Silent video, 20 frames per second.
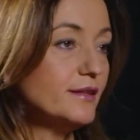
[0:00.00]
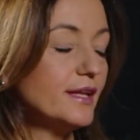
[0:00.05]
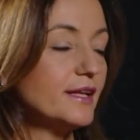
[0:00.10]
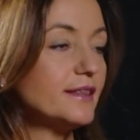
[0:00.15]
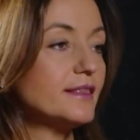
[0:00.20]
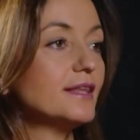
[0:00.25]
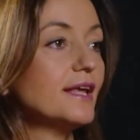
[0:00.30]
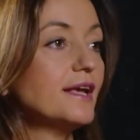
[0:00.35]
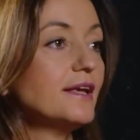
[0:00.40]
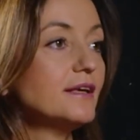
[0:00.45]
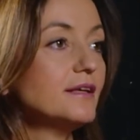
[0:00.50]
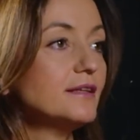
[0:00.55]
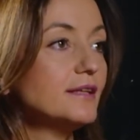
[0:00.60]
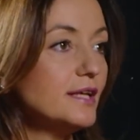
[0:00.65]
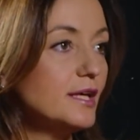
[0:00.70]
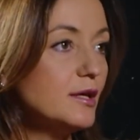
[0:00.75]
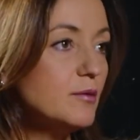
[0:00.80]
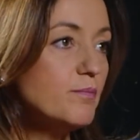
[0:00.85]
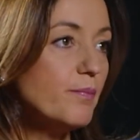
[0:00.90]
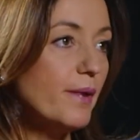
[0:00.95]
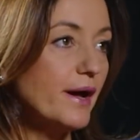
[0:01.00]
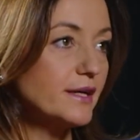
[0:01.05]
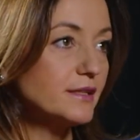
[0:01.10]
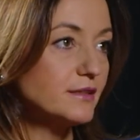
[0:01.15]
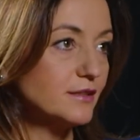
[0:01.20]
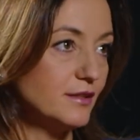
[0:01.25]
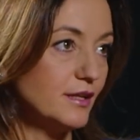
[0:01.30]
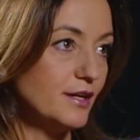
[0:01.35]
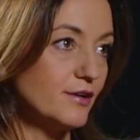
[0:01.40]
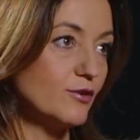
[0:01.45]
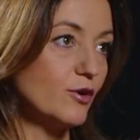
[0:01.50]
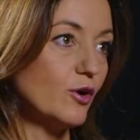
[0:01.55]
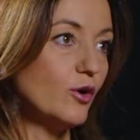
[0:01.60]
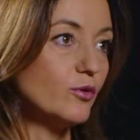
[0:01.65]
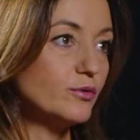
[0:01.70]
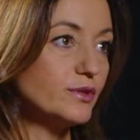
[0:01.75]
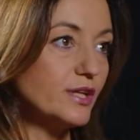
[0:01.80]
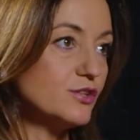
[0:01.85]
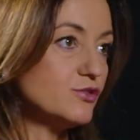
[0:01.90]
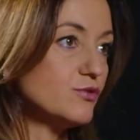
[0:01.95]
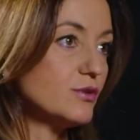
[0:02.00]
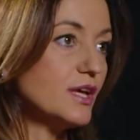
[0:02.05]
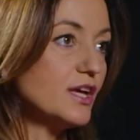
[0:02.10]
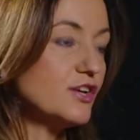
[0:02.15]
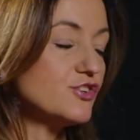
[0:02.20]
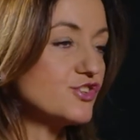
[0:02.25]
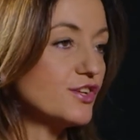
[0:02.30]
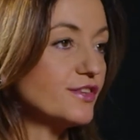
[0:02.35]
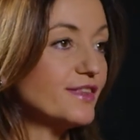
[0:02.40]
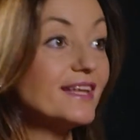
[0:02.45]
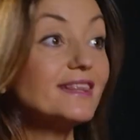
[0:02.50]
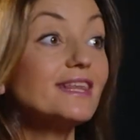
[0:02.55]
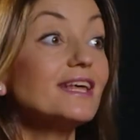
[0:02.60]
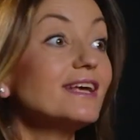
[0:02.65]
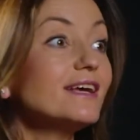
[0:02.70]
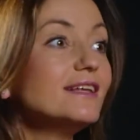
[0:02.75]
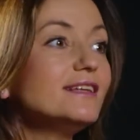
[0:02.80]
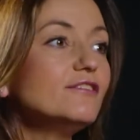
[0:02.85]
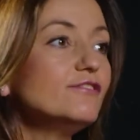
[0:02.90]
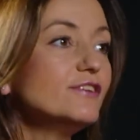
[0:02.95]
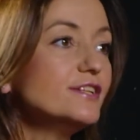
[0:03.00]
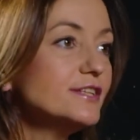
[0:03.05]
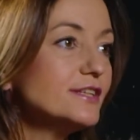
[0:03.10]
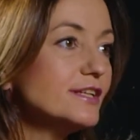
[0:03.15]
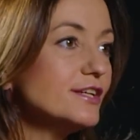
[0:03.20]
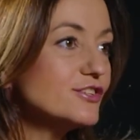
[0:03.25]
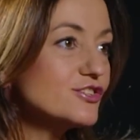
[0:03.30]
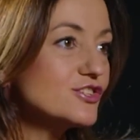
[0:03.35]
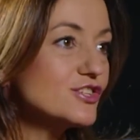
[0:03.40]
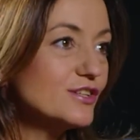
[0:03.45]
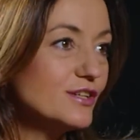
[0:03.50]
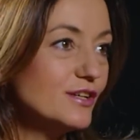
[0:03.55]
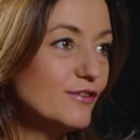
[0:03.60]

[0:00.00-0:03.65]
that they can impact their own education, that they can even teach.